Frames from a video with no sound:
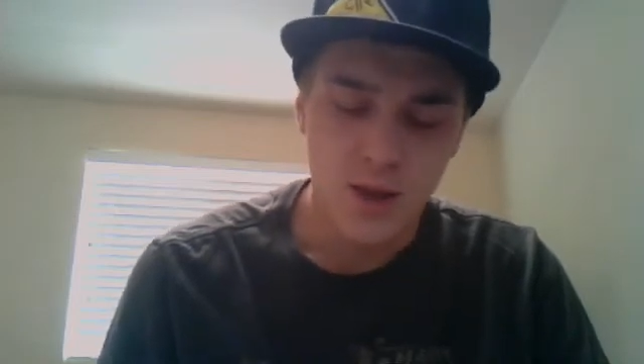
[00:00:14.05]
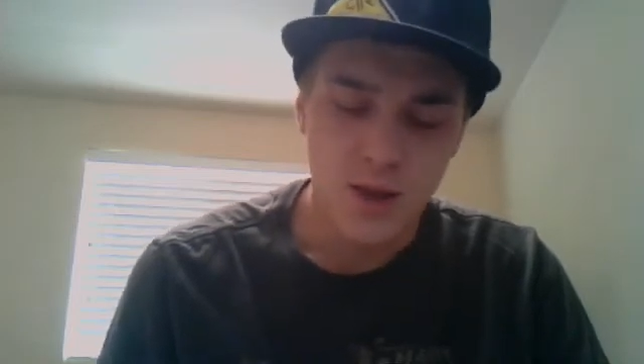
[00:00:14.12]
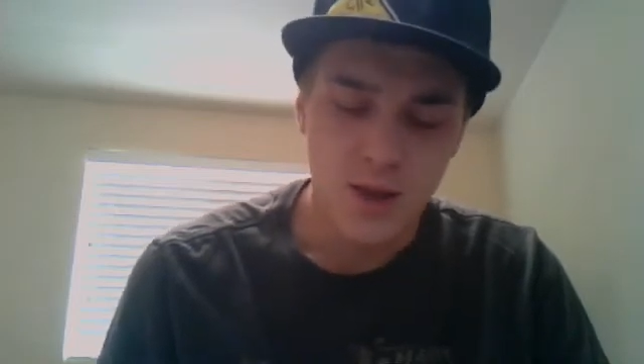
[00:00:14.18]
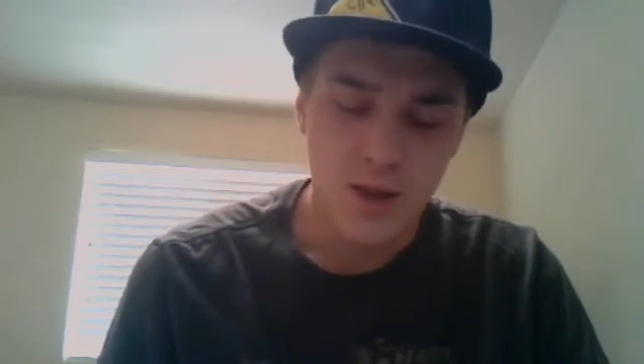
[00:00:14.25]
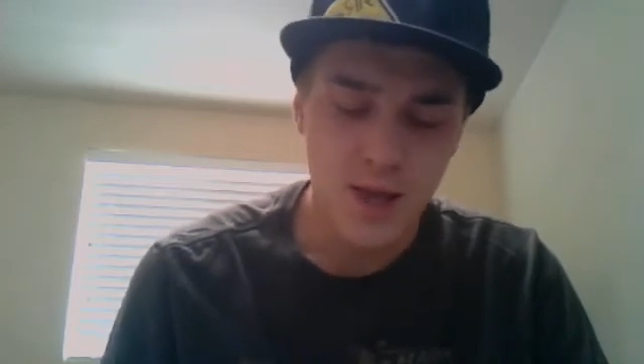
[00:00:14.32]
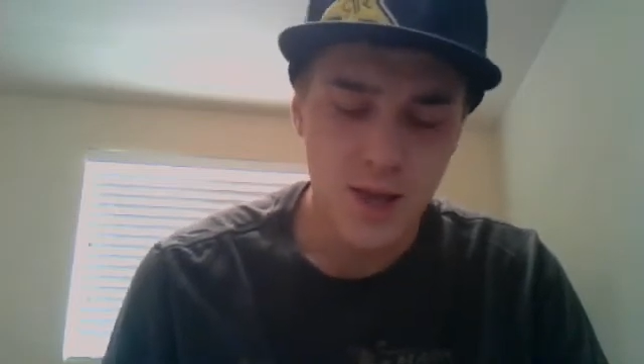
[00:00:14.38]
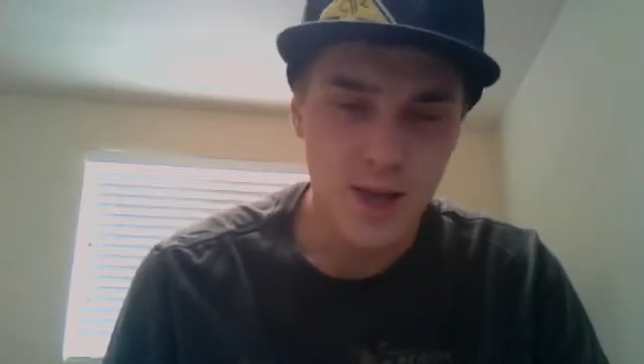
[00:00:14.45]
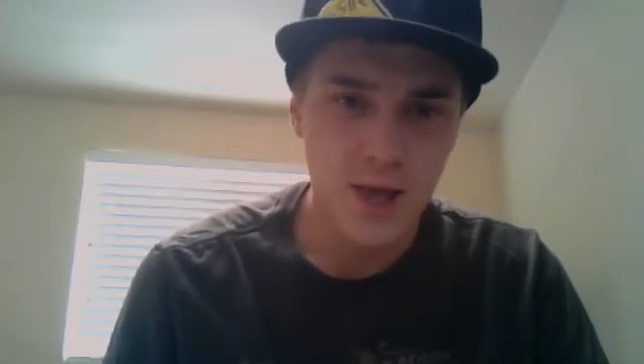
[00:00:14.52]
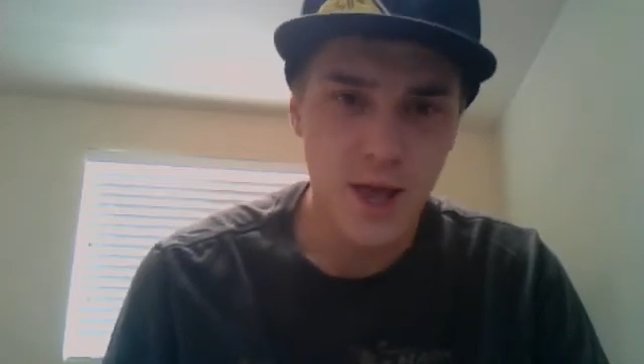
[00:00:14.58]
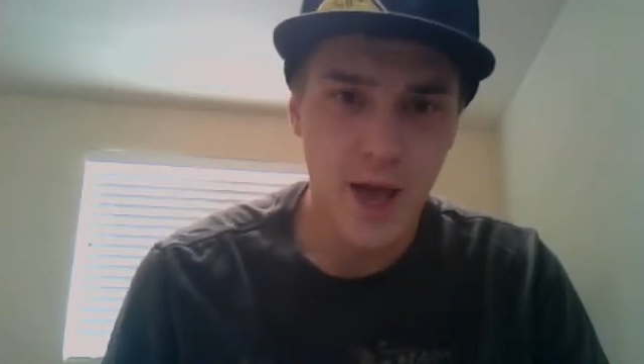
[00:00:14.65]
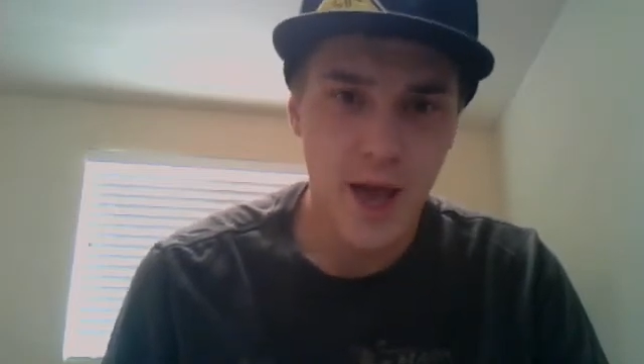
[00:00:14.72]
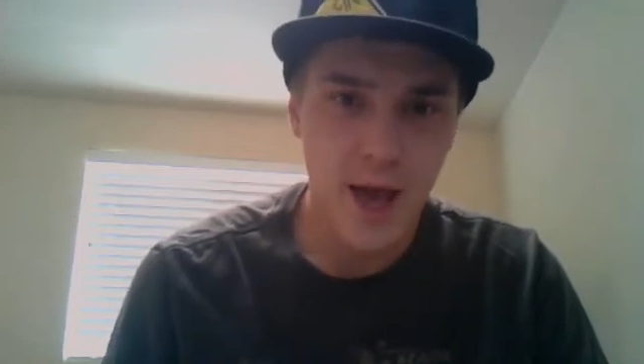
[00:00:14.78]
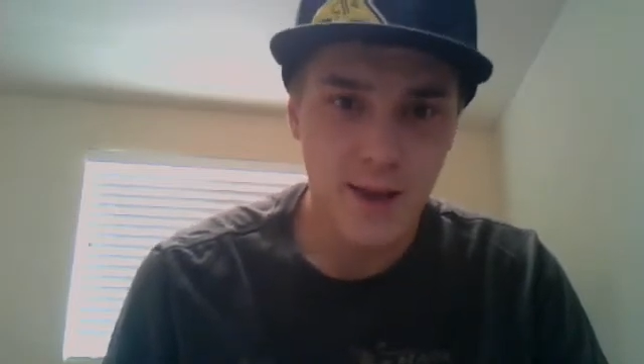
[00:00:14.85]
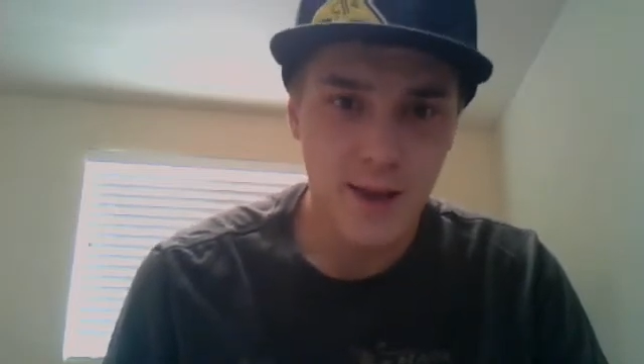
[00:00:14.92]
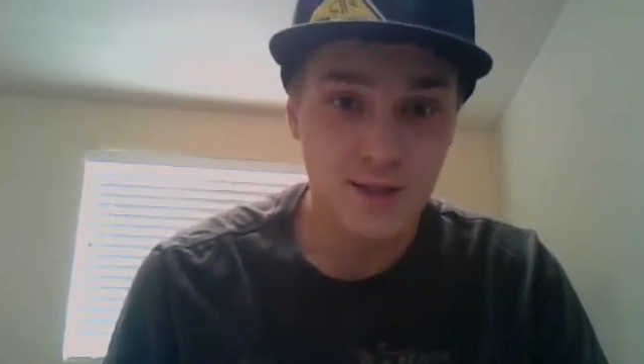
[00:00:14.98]
He
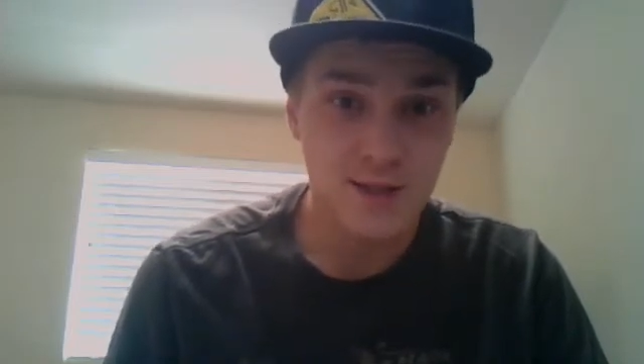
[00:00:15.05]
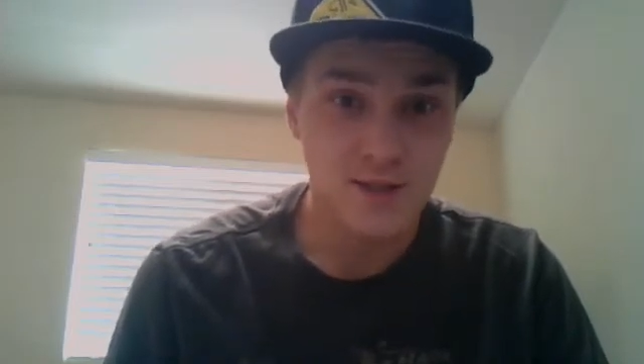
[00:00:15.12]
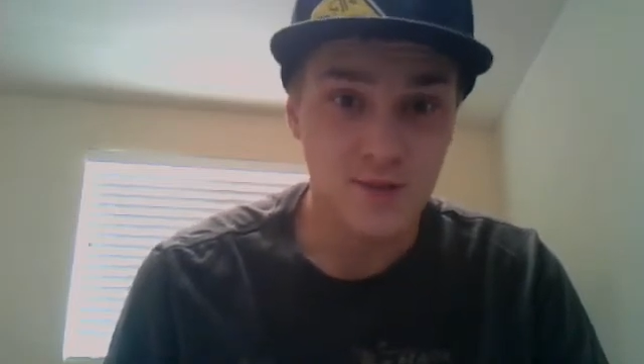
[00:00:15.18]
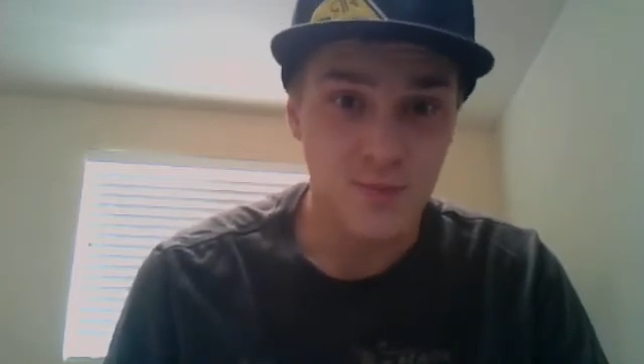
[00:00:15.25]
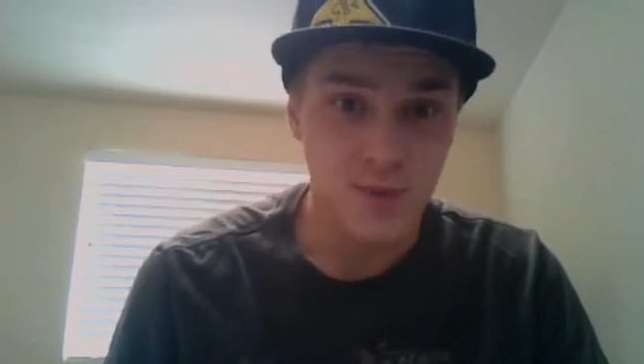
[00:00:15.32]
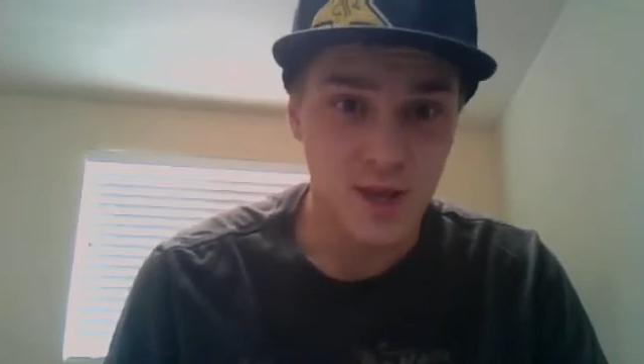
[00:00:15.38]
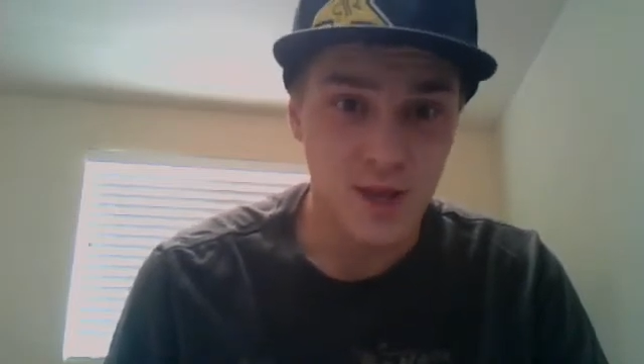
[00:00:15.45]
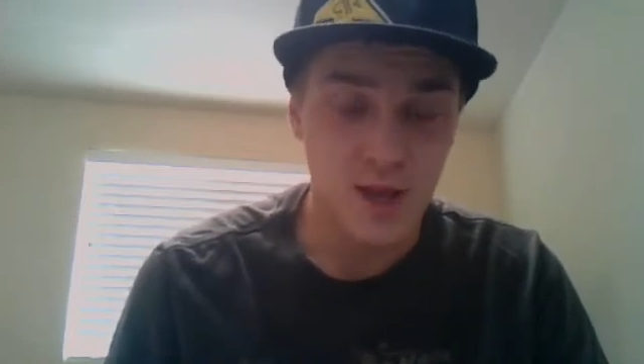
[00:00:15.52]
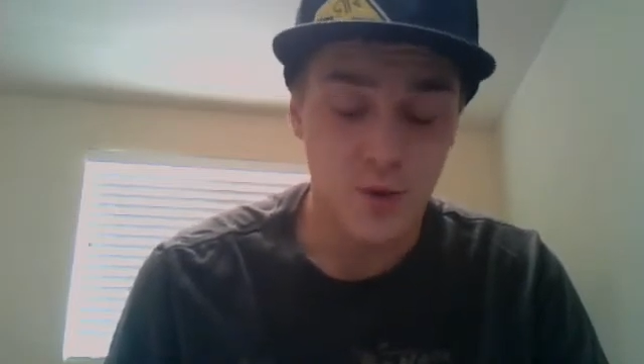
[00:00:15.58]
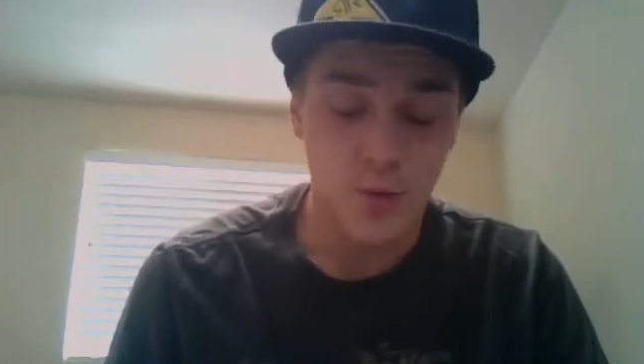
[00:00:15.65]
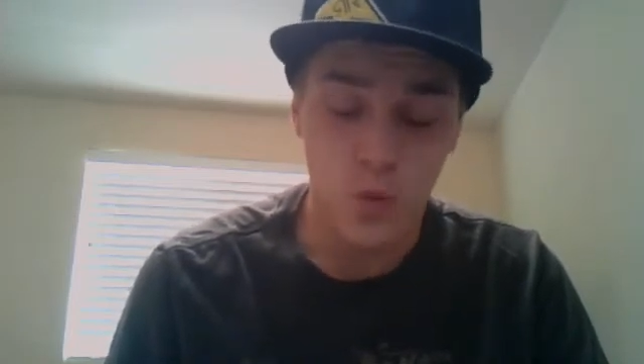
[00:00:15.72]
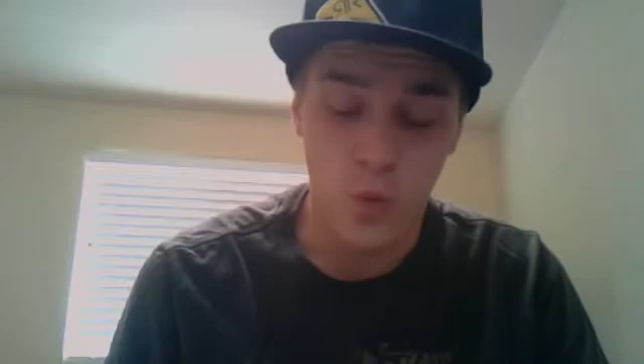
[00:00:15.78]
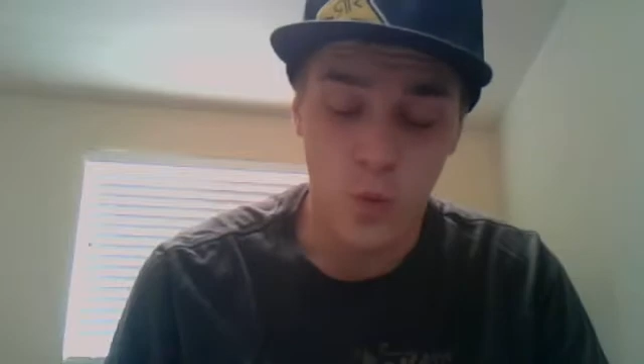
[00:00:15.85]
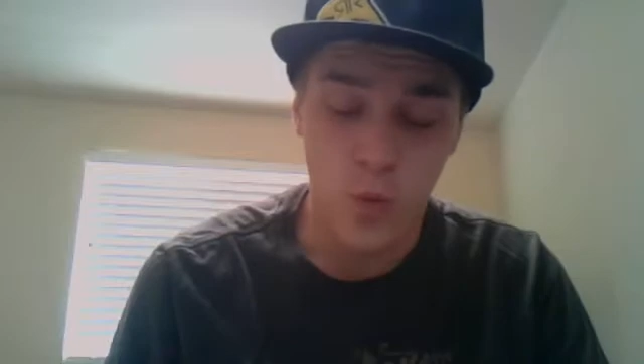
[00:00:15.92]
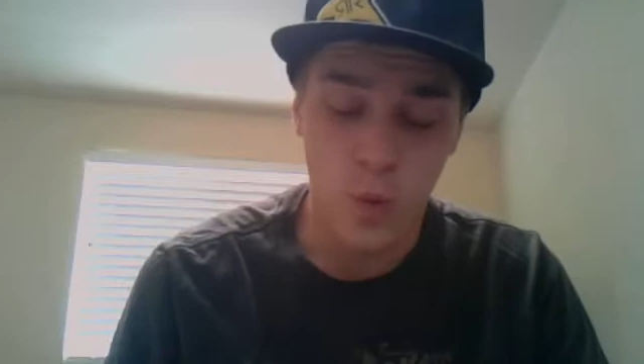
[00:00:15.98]
asked me
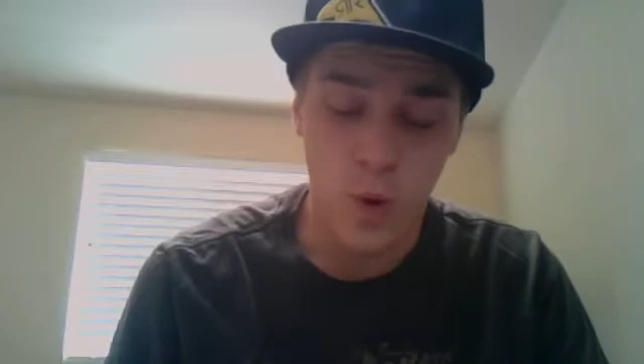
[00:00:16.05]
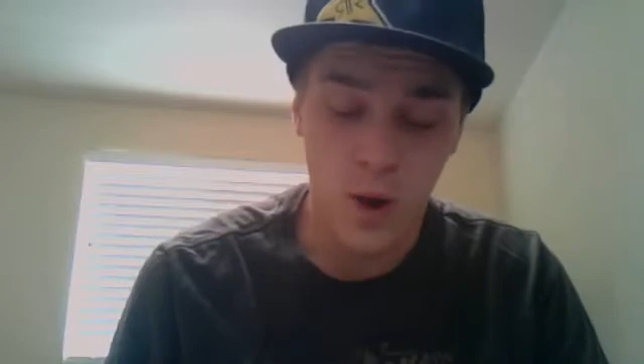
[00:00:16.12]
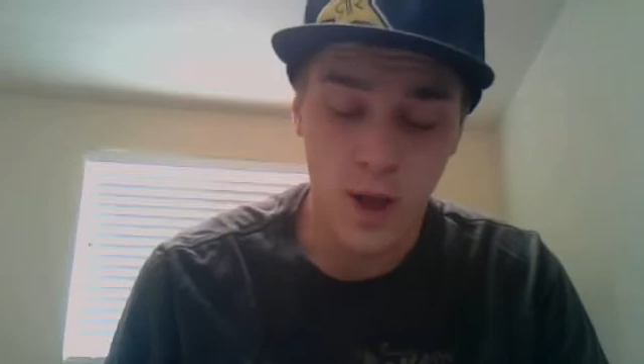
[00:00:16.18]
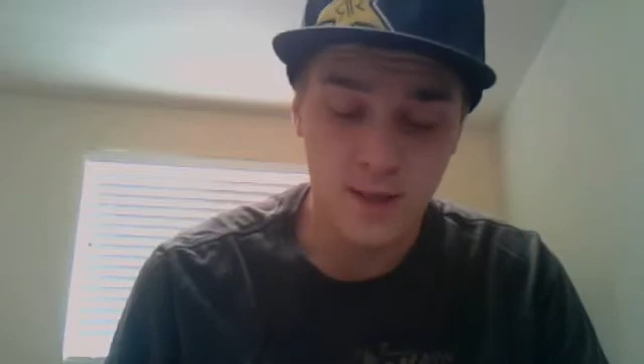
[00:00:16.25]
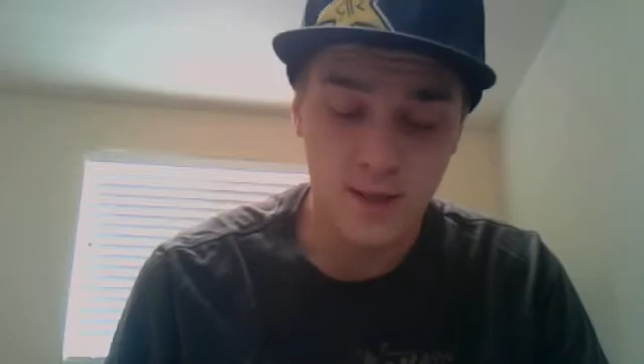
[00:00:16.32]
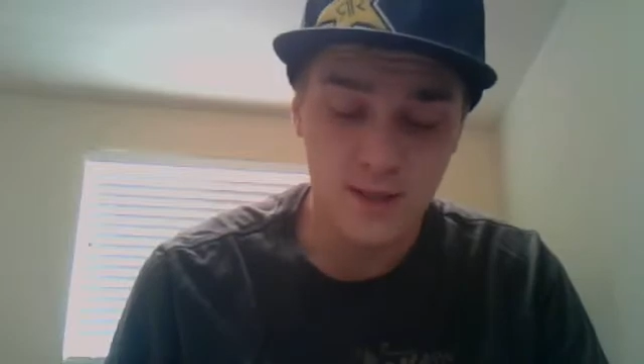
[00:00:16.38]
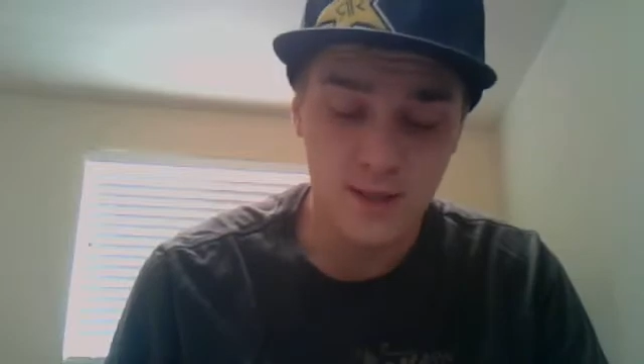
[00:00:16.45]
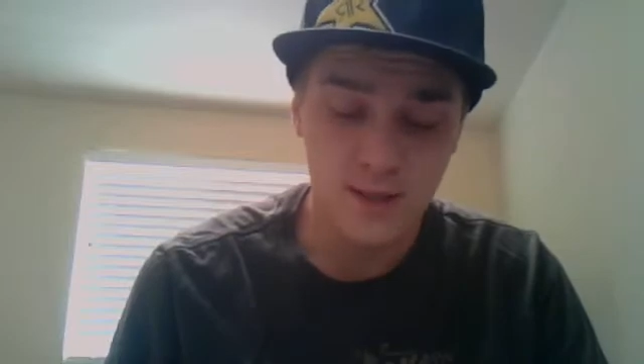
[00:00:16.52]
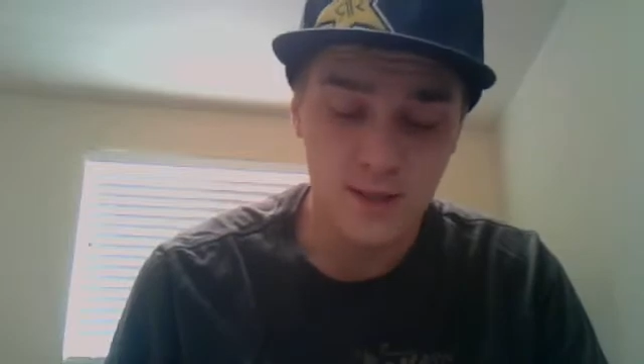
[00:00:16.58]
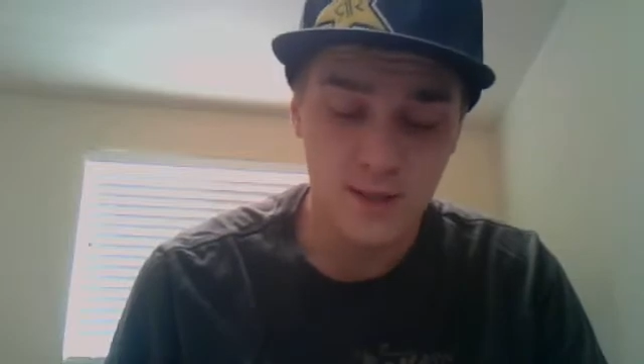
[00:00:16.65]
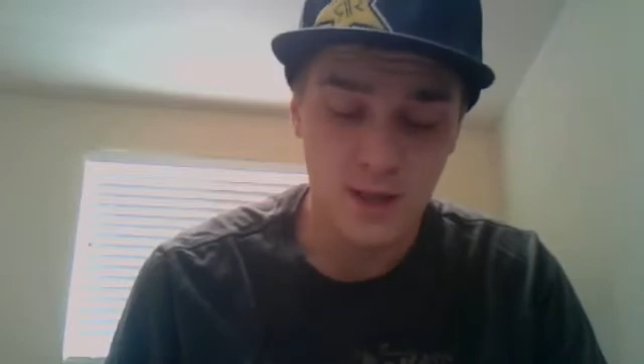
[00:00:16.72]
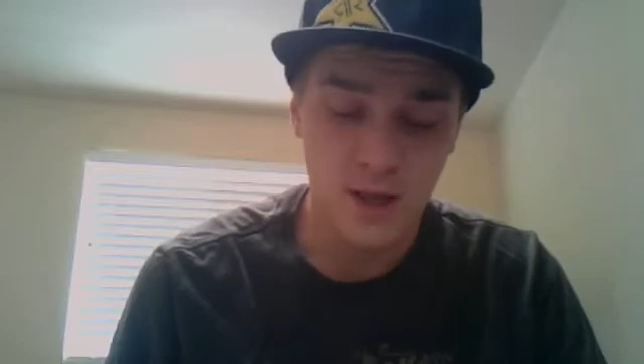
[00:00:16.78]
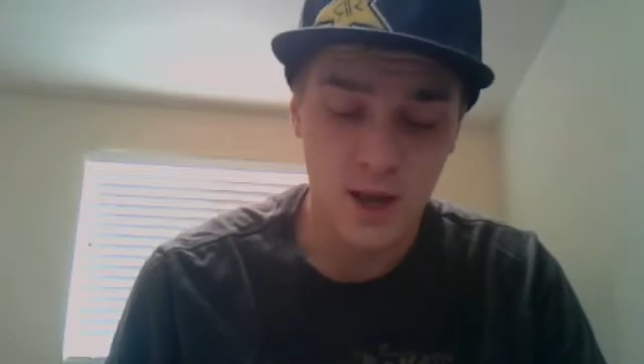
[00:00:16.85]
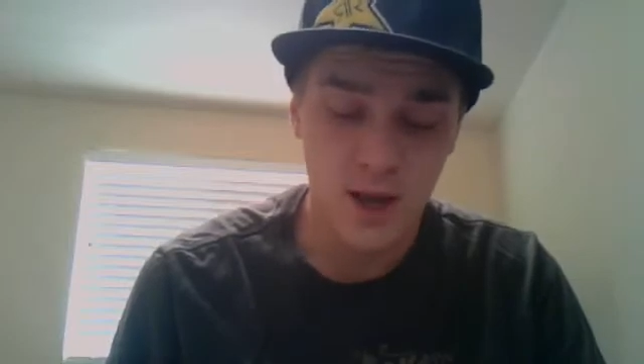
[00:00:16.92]
what